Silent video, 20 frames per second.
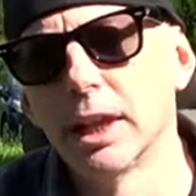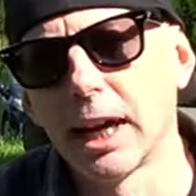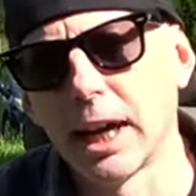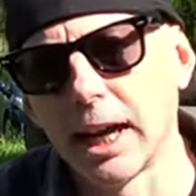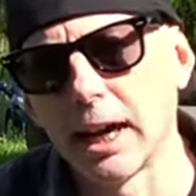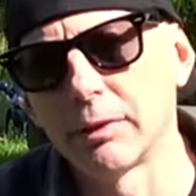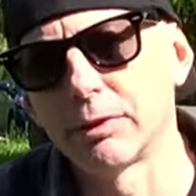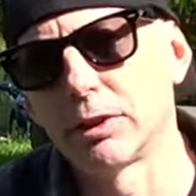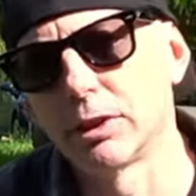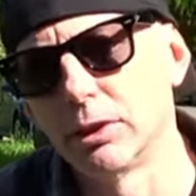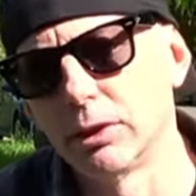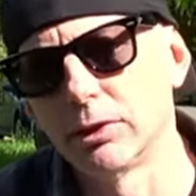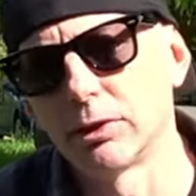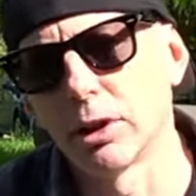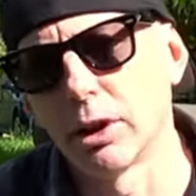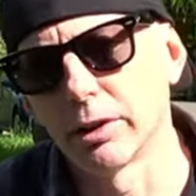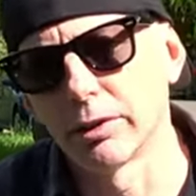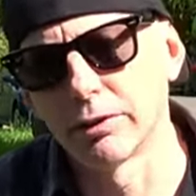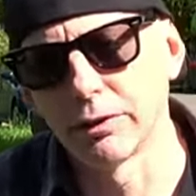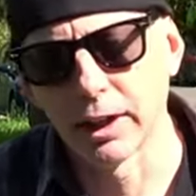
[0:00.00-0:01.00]
after you
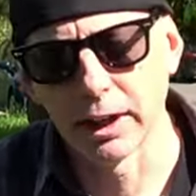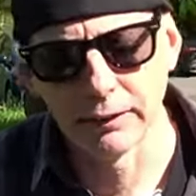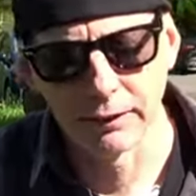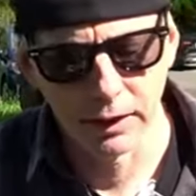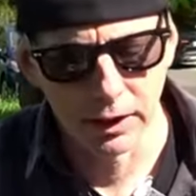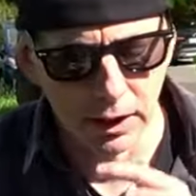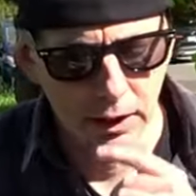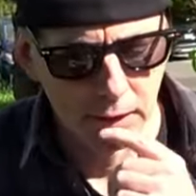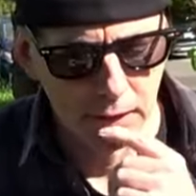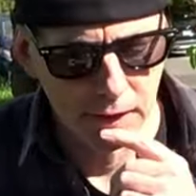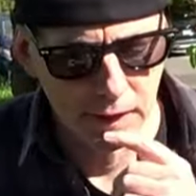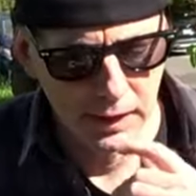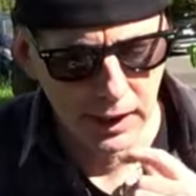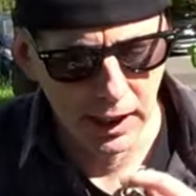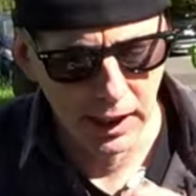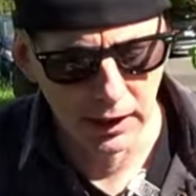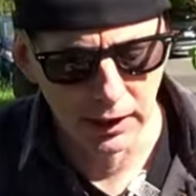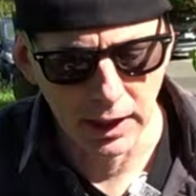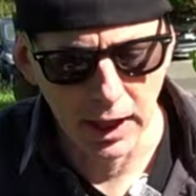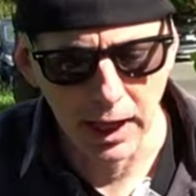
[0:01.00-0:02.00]
saw the flight videos
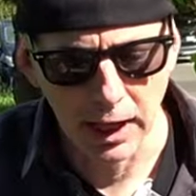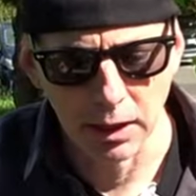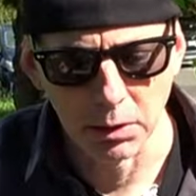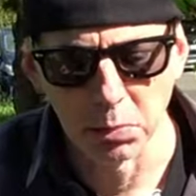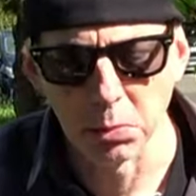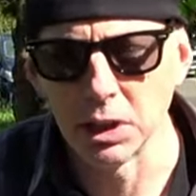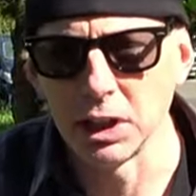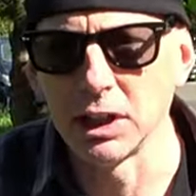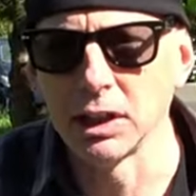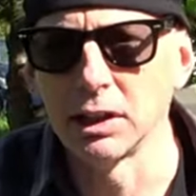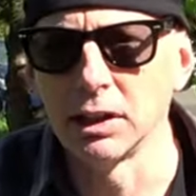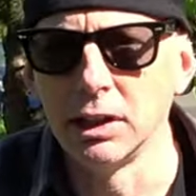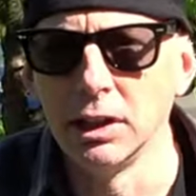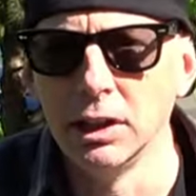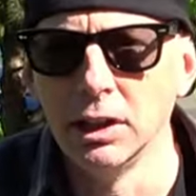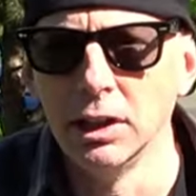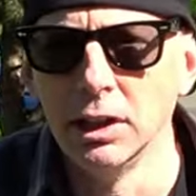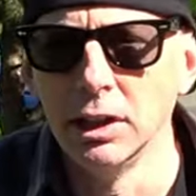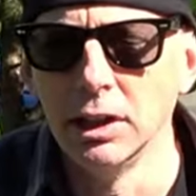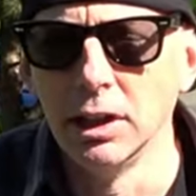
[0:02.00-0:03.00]
and the A and B and
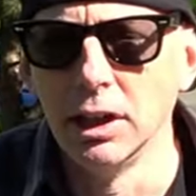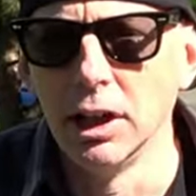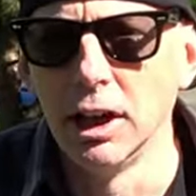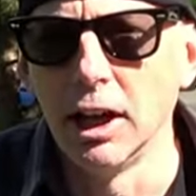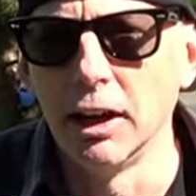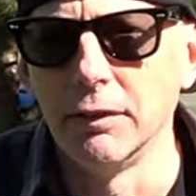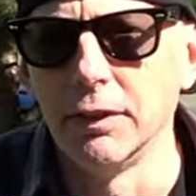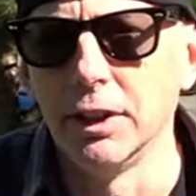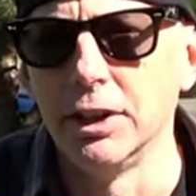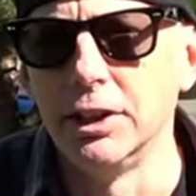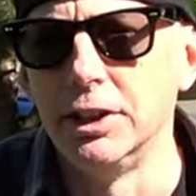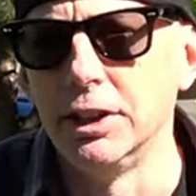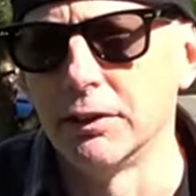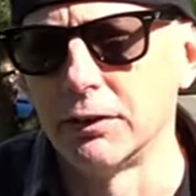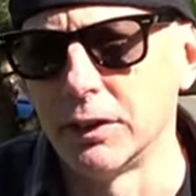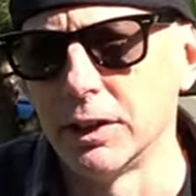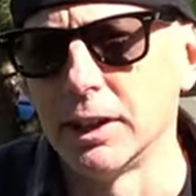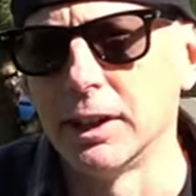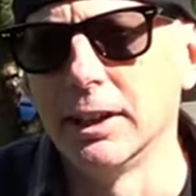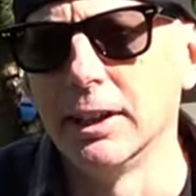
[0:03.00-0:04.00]
of the
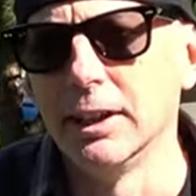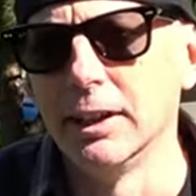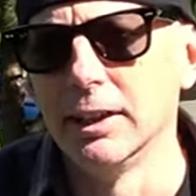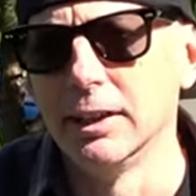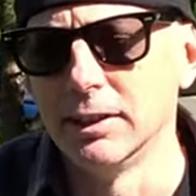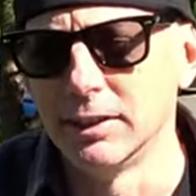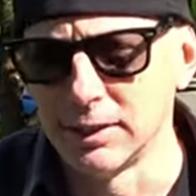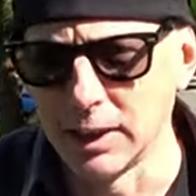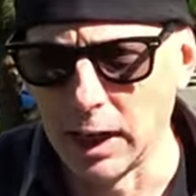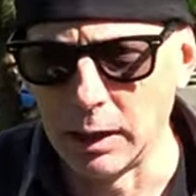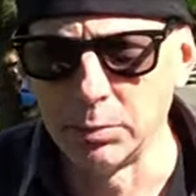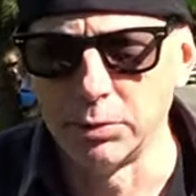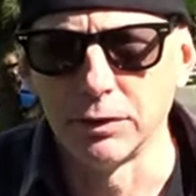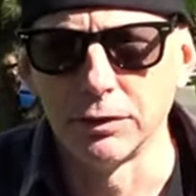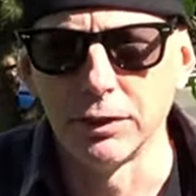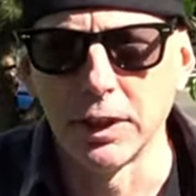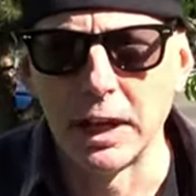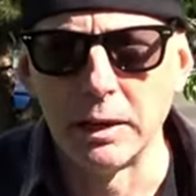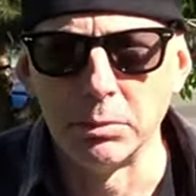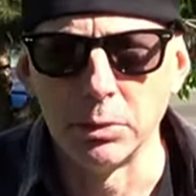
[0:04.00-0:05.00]
different types of
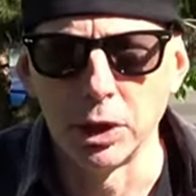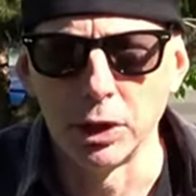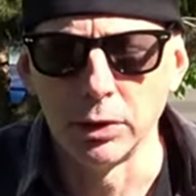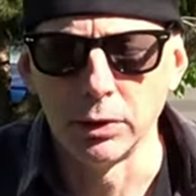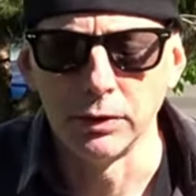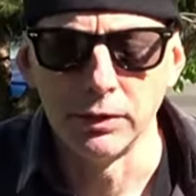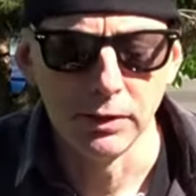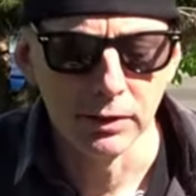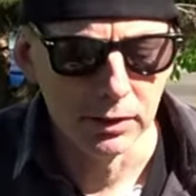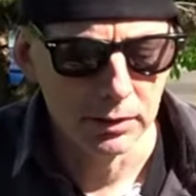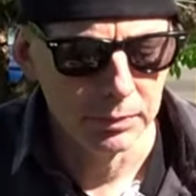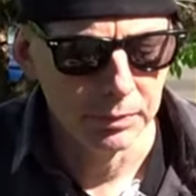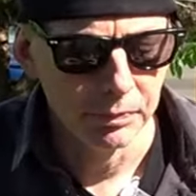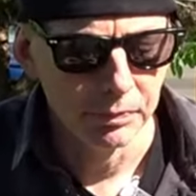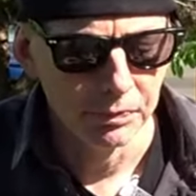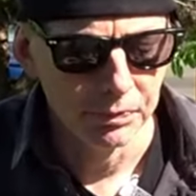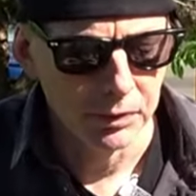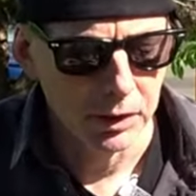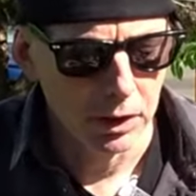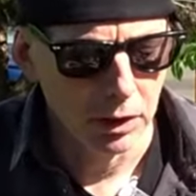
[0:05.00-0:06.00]
flight modes
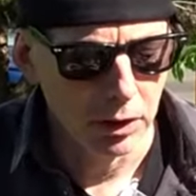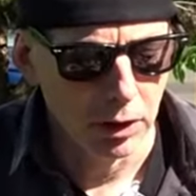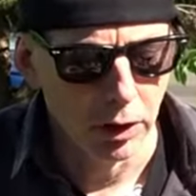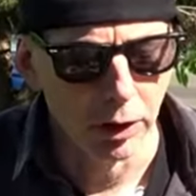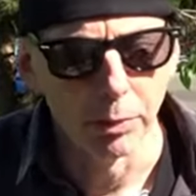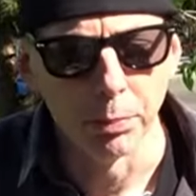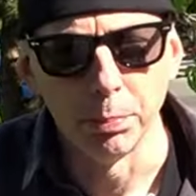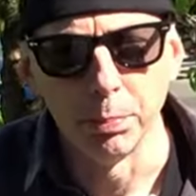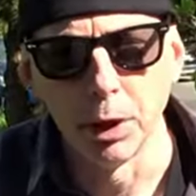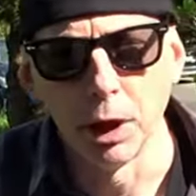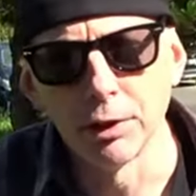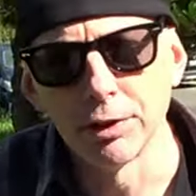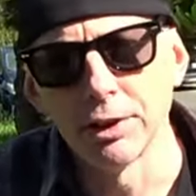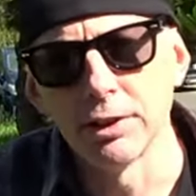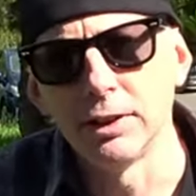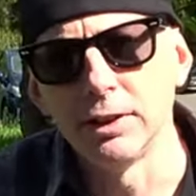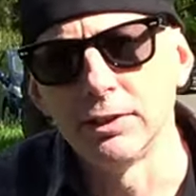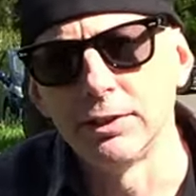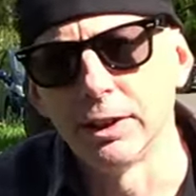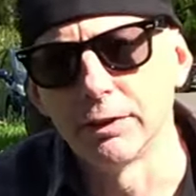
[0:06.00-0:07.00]
on both of
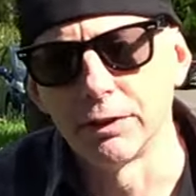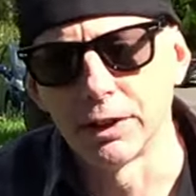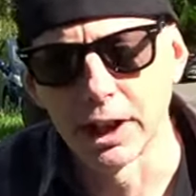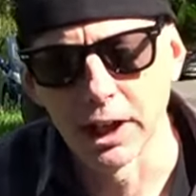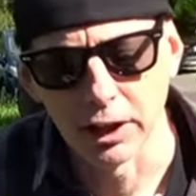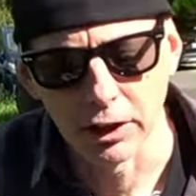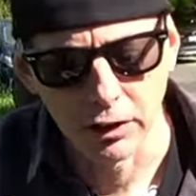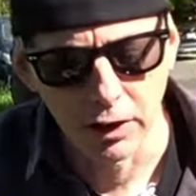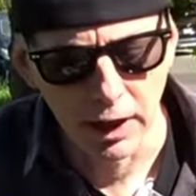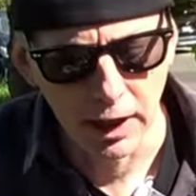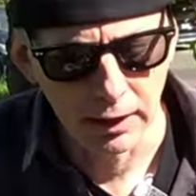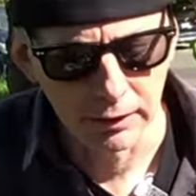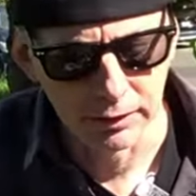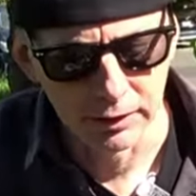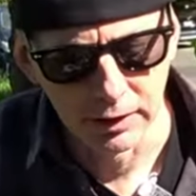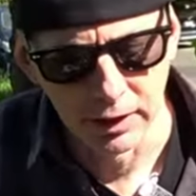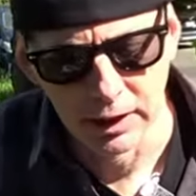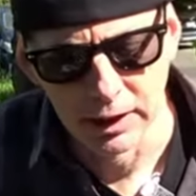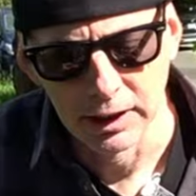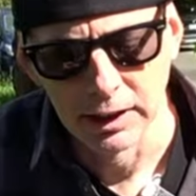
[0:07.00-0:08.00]
these different
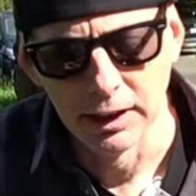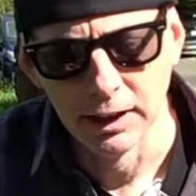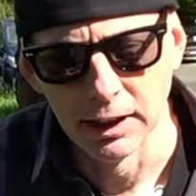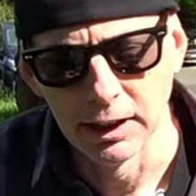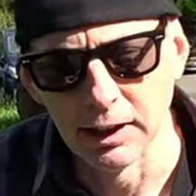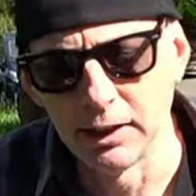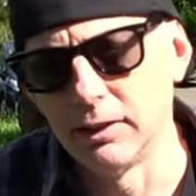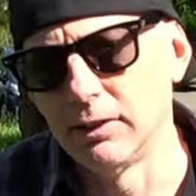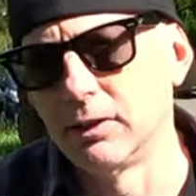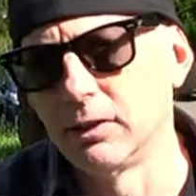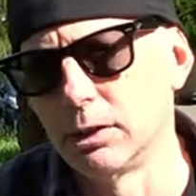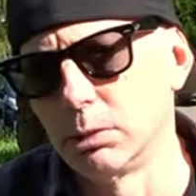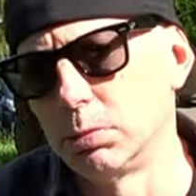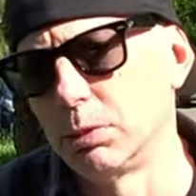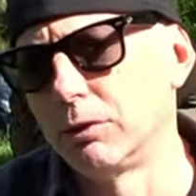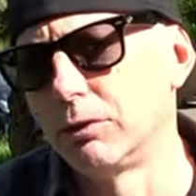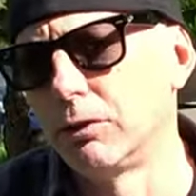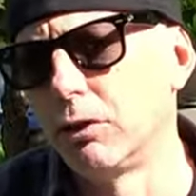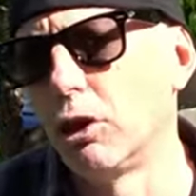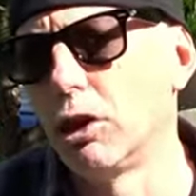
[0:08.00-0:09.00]
aircrafts is the
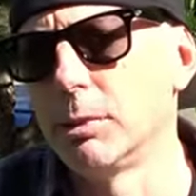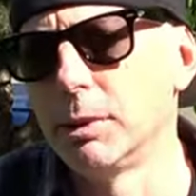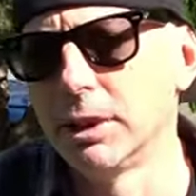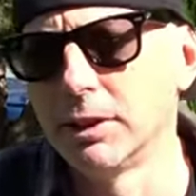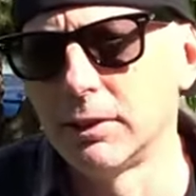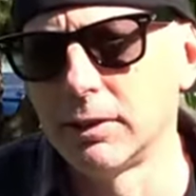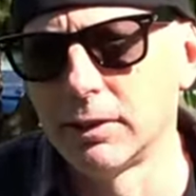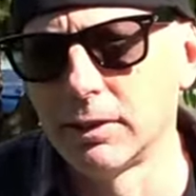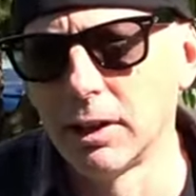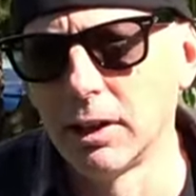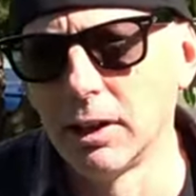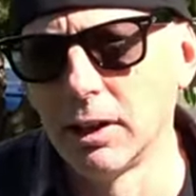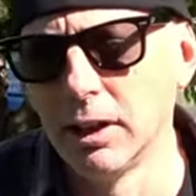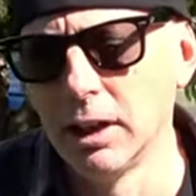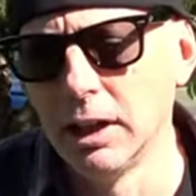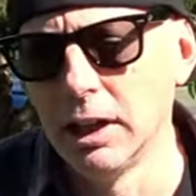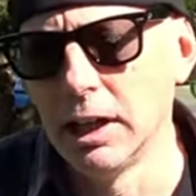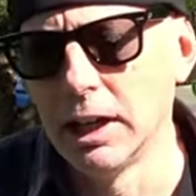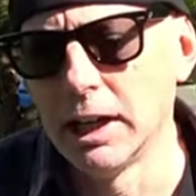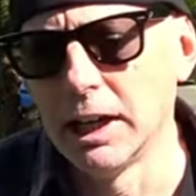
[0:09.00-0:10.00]
performance
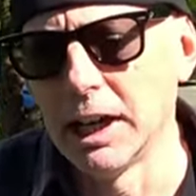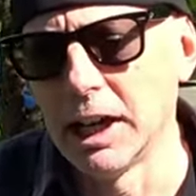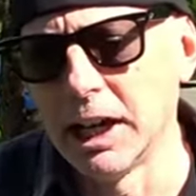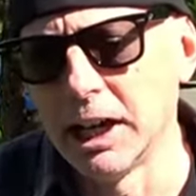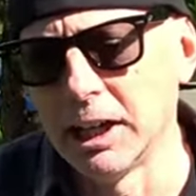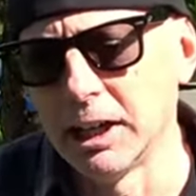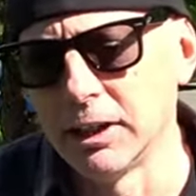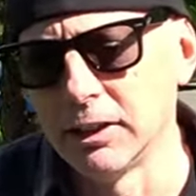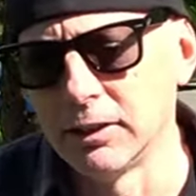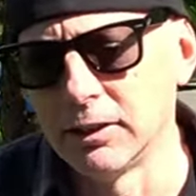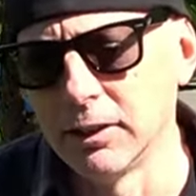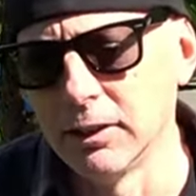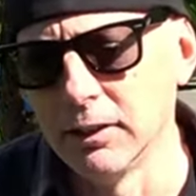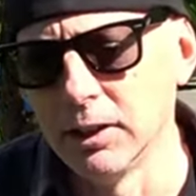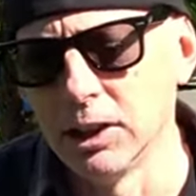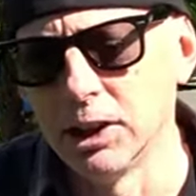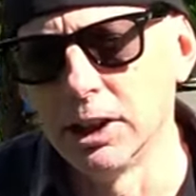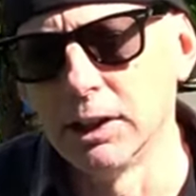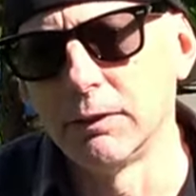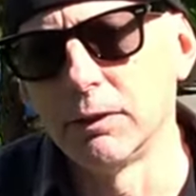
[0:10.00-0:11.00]
and
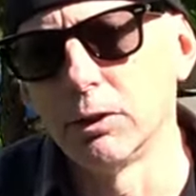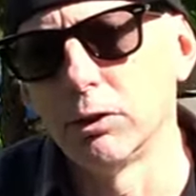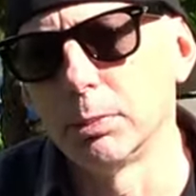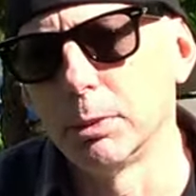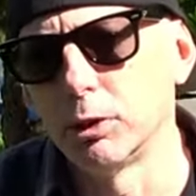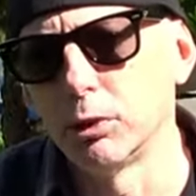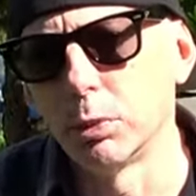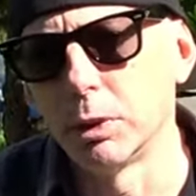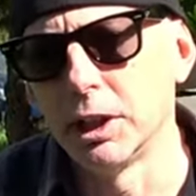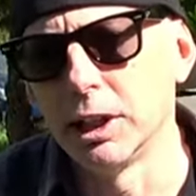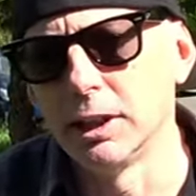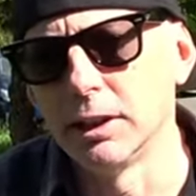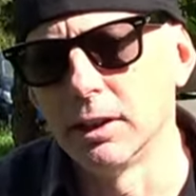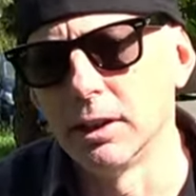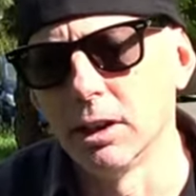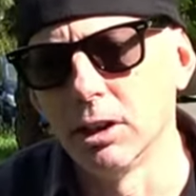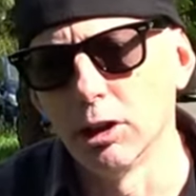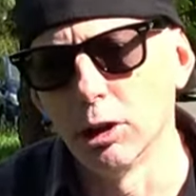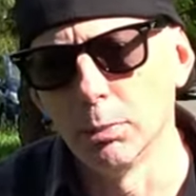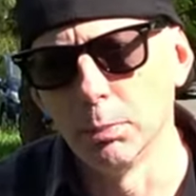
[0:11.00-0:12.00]
the difference between
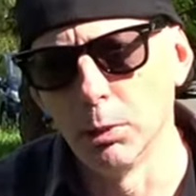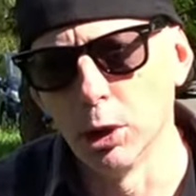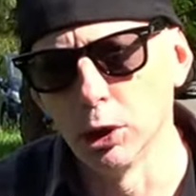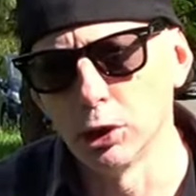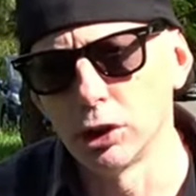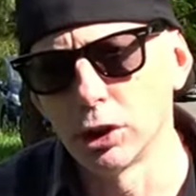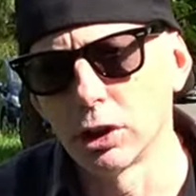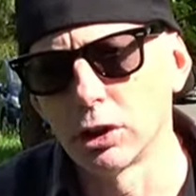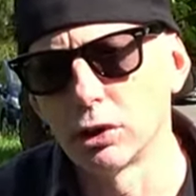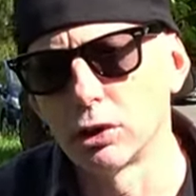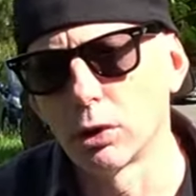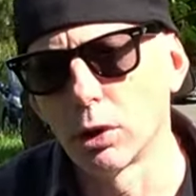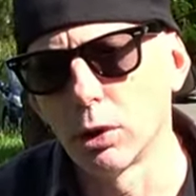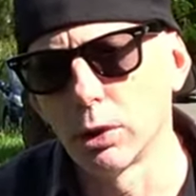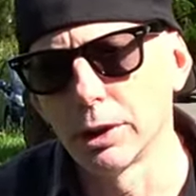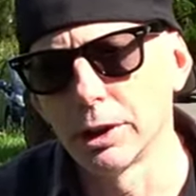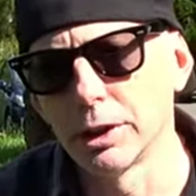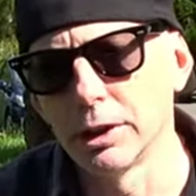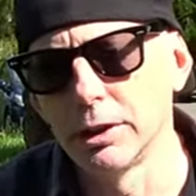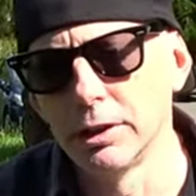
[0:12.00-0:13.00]
the motion
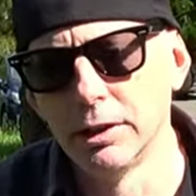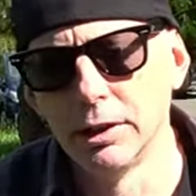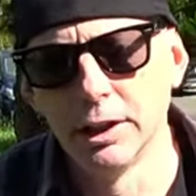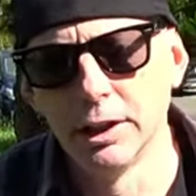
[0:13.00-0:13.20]
controller